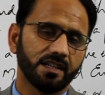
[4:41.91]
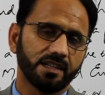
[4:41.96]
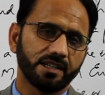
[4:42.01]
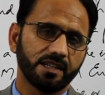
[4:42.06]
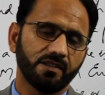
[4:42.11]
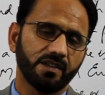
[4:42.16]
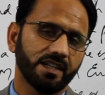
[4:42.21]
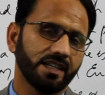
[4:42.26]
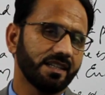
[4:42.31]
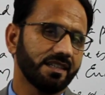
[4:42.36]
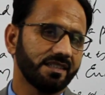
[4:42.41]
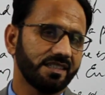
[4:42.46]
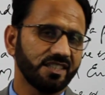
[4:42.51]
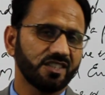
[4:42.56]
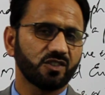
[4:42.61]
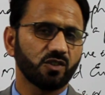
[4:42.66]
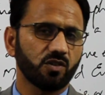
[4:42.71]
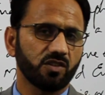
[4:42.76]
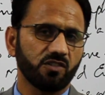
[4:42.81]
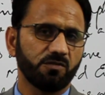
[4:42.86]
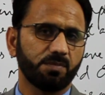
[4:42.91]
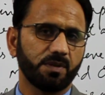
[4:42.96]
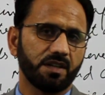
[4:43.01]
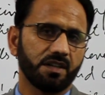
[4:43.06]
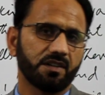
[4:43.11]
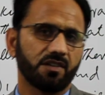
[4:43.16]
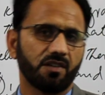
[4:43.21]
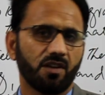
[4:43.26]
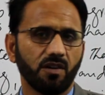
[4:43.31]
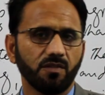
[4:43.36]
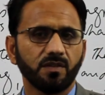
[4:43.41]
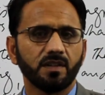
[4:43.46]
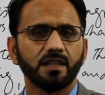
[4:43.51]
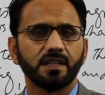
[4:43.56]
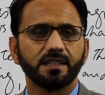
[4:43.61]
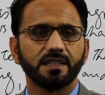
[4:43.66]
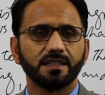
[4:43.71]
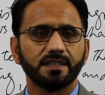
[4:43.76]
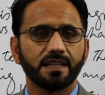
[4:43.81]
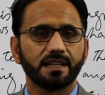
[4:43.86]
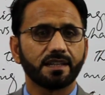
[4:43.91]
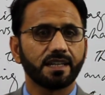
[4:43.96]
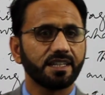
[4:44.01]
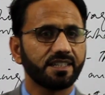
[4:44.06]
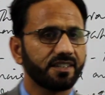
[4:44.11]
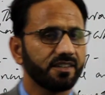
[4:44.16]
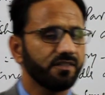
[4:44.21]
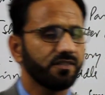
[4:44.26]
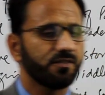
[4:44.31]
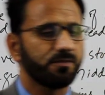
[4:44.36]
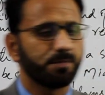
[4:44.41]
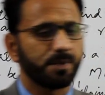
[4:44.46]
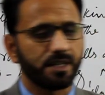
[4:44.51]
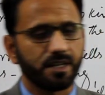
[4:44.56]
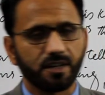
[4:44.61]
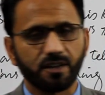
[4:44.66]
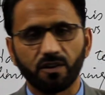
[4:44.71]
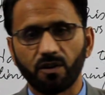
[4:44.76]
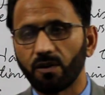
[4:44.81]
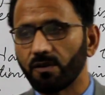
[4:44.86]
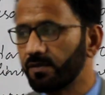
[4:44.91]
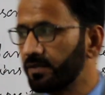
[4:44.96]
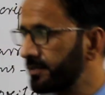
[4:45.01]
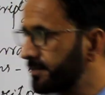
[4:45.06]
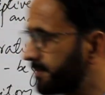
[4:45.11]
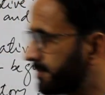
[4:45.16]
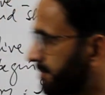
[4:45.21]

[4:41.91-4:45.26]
given in this sort of paragraph, narrative paragraph.